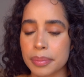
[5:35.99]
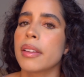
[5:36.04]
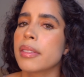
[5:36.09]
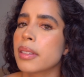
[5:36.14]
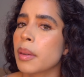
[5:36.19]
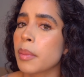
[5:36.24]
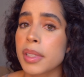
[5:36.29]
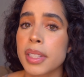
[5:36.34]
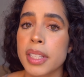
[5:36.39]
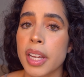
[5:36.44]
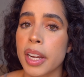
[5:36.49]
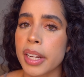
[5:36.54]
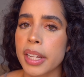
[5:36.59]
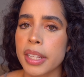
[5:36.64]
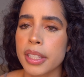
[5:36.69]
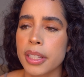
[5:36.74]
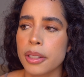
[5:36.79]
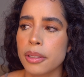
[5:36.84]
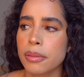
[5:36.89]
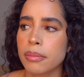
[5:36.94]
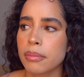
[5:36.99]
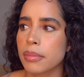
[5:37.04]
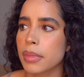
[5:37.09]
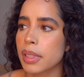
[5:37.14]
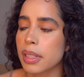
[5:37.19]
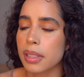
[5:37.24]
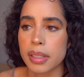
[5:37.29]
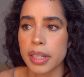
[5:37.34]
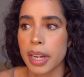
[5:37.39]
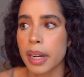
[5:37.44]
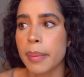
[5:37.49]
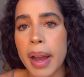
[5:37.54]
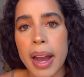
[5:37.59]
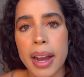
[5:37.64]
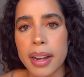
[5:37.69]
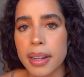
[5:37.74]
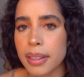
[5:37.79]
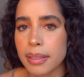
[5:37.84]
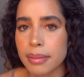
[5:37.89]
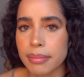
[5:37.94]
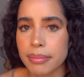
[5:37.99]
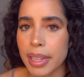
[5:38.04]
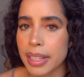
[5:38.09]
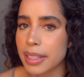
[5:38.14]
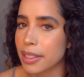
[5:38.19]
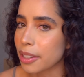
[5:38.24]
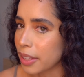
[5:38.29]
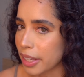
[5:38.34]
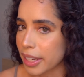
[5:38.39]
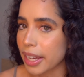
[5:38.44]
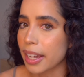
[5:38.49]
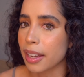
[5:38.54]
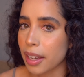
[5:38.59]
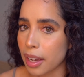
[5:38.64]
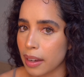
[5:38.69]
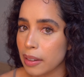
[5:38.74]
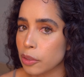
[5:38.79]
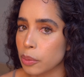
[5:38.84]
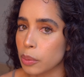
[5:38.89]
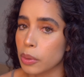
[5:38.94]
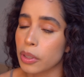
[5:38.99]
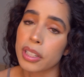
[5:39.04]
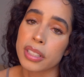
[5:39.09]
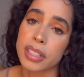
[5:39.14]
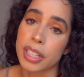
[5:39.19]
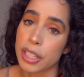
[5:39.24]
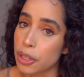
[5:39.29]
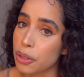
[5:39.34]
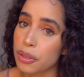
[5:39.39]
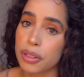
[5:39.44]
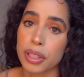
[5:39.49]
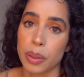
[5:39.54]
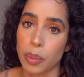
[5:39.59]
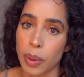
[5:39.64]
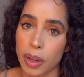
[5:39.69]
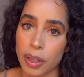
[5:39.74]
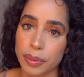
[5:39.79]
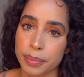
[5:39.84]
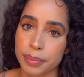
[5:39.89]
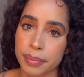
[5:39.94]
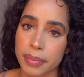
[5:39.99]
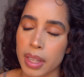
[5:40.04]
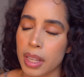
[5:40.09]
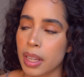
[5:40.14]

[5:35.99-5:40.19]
If someone's staring at you, stare back until they get uncomfortable, because they usually will.